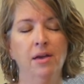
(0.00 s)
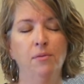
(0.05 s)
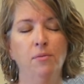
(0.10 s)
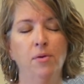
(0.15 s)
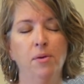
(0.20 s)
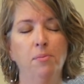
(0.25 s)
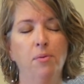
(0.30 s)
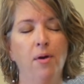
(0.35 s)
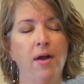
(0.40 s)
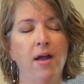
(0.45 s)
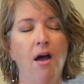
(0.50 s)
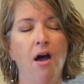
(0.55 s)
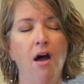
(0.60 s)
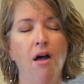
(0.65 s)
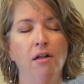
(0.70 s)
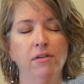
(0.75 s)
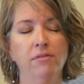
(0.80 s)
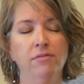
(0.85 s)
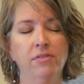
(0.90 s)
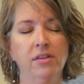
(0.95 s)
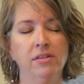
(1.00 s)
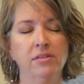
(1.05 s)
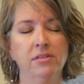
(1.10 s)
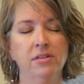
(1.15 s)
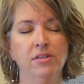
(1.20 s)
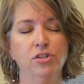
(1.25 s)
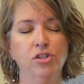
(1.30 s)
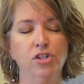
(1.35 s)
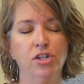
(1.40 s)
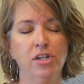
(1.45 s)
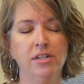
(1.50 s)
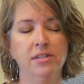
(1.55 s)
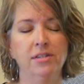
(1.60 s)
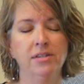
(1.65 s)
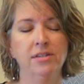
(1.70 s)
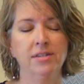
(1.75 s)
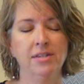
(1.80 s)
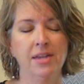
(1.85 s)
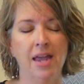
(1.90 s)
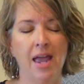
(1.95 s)
We pray all of this in
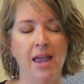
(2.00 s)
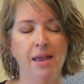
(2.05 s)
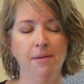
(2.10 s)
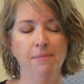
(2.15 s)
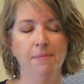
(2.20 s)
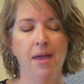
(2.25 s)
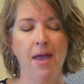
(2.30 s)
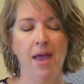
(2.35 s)
Jesus' name.